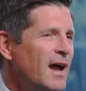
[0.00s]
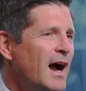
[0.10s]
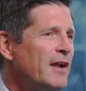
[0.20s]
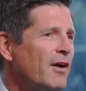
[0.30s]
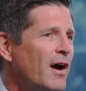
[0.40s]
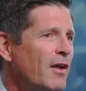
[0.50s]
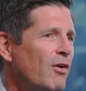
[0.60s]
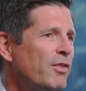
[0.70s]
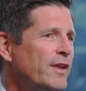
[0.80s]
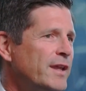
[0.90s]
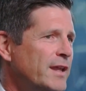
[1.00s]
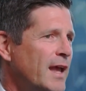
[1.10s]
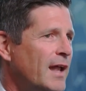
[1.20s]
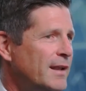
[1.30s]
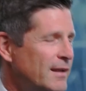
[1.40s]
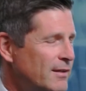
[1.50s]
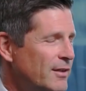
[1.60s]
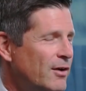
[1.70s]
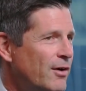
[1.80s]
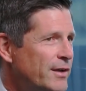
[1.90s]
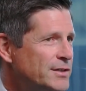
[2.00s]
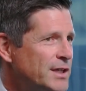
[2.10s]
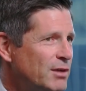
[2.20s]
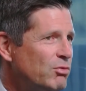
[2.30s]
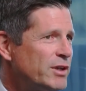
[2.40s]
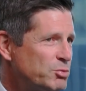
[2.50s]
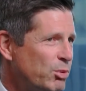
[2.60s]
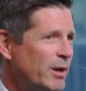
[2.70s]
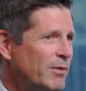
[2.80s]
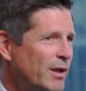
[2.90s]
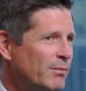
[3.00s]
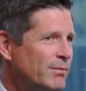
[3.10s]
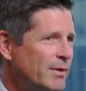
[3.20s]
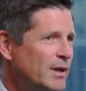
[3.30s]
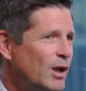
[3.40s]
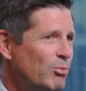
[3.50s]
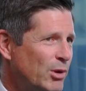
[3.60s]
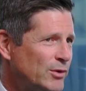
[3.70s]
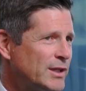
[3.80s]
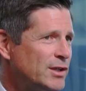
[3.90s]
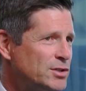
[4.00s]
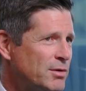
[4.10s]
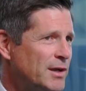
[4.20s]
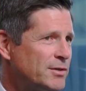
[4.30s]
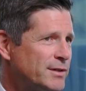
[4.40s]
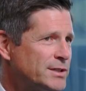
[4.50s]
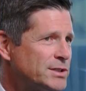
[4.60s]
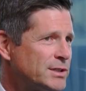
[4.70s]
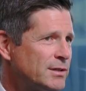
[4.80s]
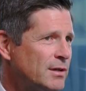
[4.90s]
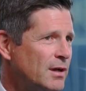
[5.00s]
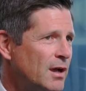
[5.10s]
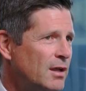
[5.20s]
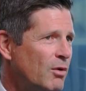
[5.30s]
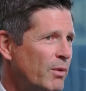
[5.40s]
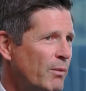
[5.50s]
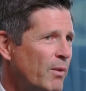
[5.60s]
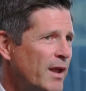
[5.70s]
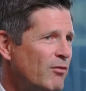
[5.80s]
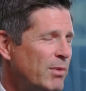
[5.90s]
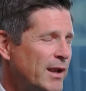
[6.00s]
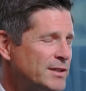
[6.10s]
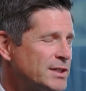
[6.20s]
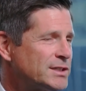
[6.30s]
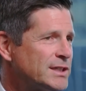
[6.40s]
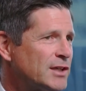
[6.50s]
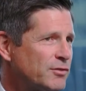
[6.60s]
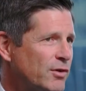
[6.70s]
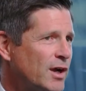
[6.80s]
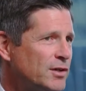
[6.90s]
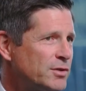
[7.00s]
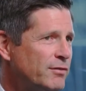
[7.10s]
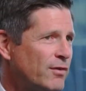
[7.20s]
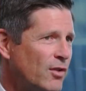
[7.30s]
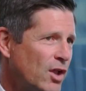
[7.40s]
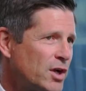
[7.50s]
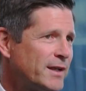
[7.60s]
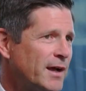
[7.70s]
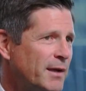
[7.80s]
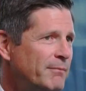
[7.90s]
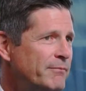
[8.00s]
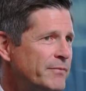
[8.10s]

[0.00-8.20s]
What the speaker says: I don't think yet there is a risk premium built into Treasuries. We have been a successful country for a long time.